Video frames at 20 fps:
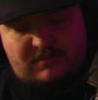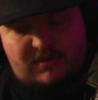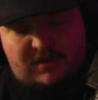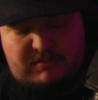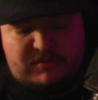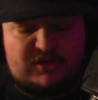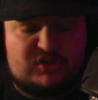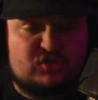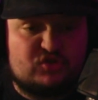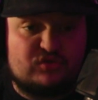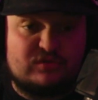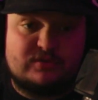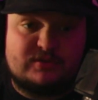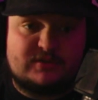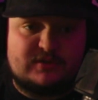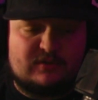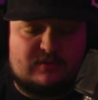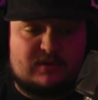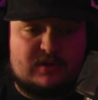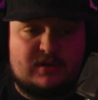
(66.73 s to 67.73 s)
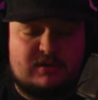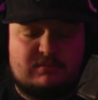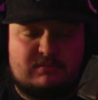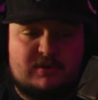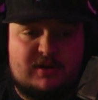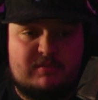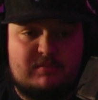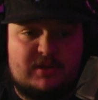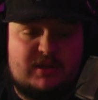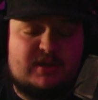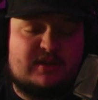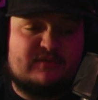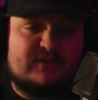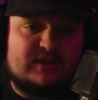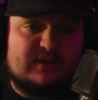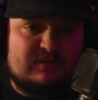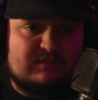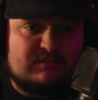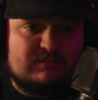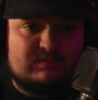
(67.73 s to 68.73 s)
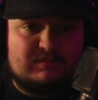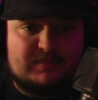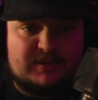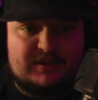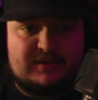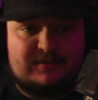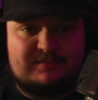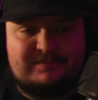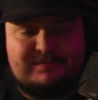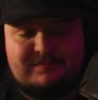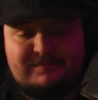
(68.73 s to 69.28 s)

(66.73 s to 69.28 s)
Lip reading: I mean, true story. I believe it, but